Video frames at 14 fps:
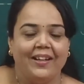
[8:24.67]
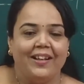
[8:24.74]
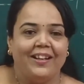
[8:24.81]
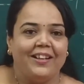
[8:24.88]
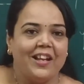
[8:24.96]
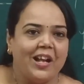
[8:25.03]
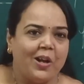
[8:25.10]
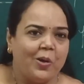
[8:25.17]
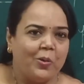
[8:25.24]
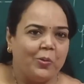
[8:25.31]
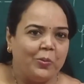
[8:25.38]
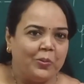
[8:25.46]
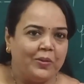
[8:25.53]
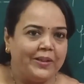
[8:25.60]
Now,
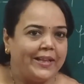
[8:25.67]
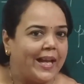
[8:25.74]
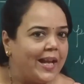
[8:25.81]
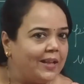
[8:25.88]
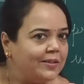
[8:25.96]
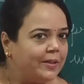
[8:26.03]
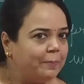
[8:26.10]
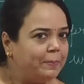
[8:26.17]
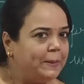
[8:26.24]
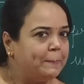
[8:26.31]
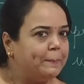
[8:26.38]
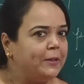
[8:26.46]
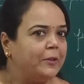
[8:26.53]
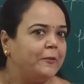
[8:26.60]
can the
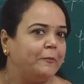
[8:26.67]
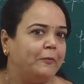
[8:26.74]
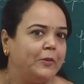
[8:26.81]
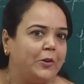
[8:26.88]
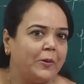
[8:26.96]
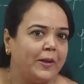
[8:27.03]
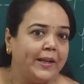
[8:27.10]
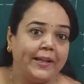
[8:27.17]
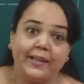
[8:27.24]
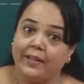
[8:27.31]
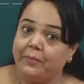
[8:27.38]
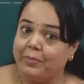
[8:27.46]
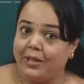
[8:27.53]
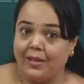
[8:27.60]
people of Troy
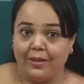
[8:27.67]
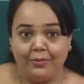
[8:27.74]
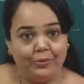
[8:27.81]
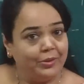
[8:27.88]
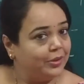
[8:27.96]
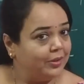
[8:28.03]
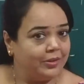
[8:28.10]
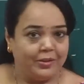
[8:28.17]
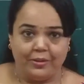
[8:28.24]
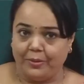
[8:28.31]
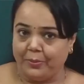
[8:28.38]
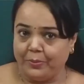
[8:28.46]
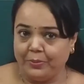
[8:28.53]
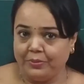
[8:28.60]
come out?
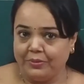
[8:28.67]
No.